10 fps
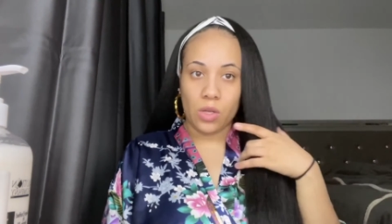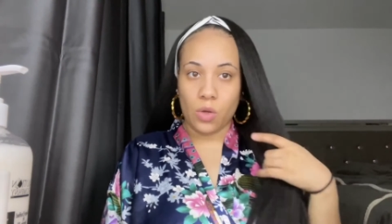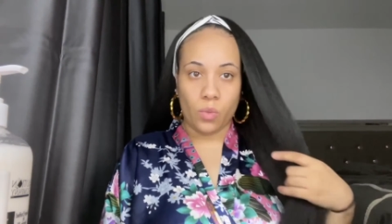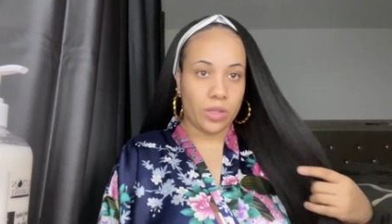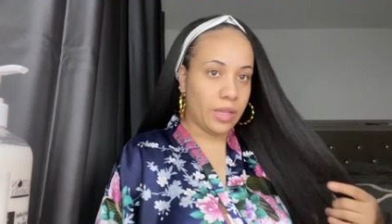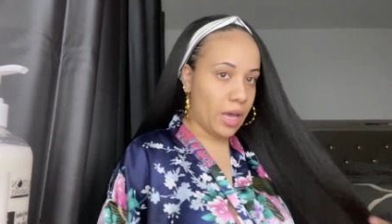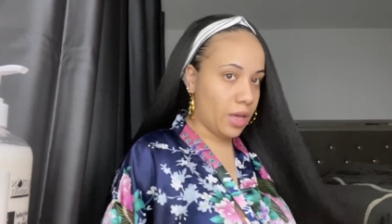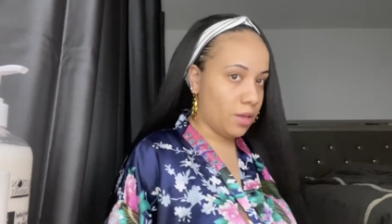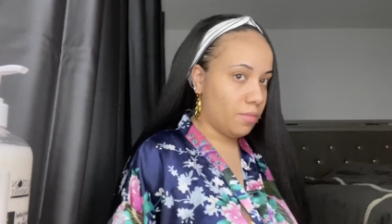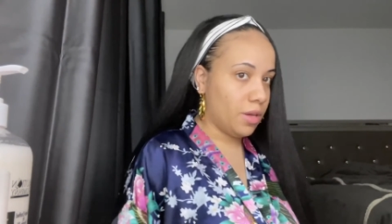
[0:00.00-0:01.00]
with that
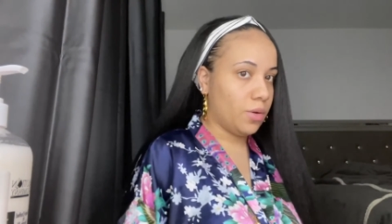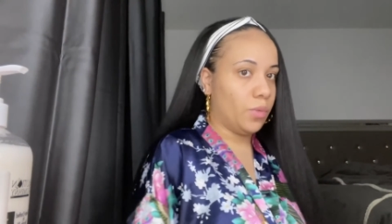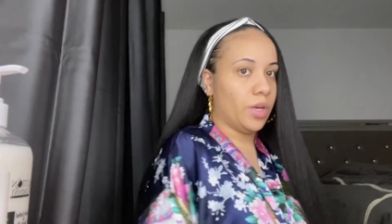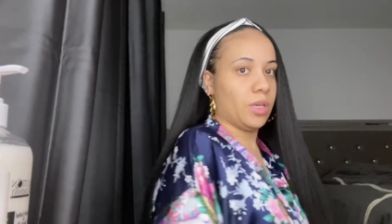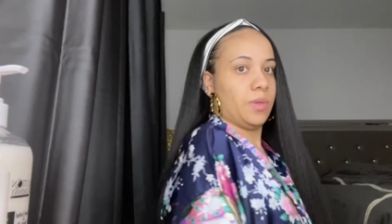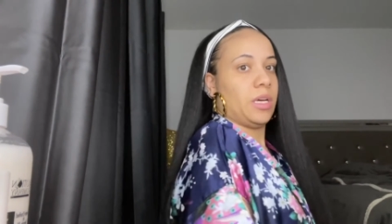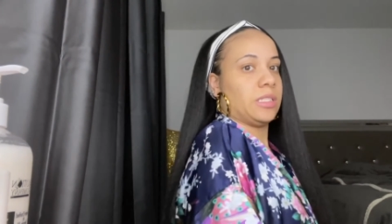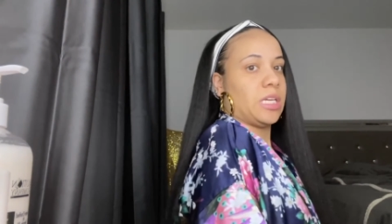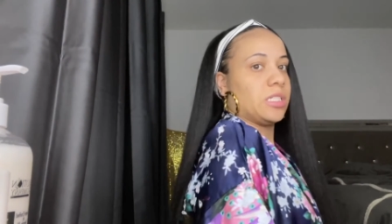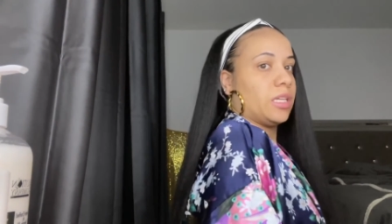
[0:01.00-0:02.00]
headband wig because
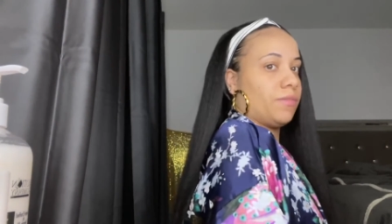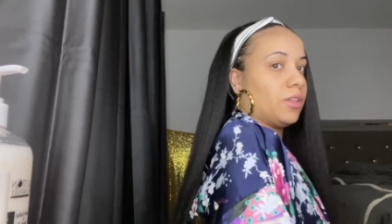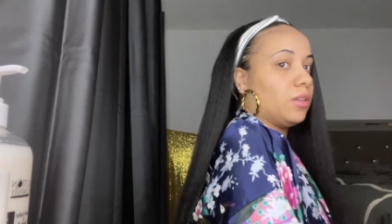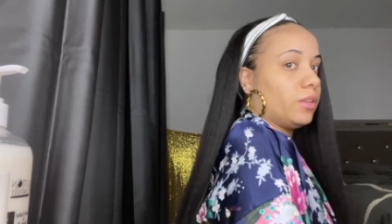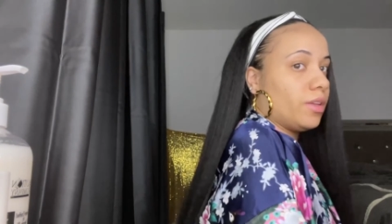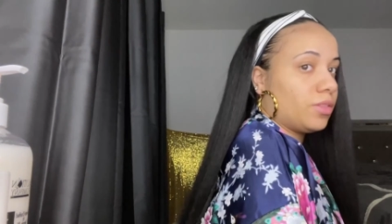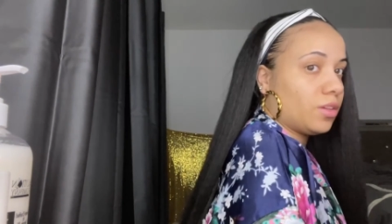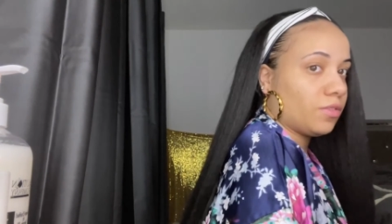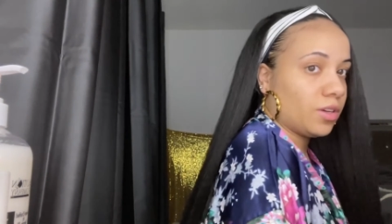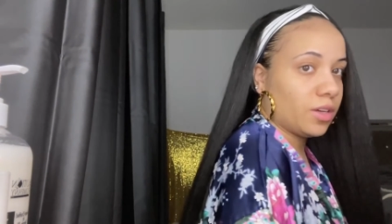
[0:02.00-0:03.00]
I just love the length
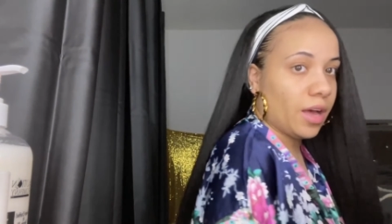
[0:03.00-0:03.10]
of it.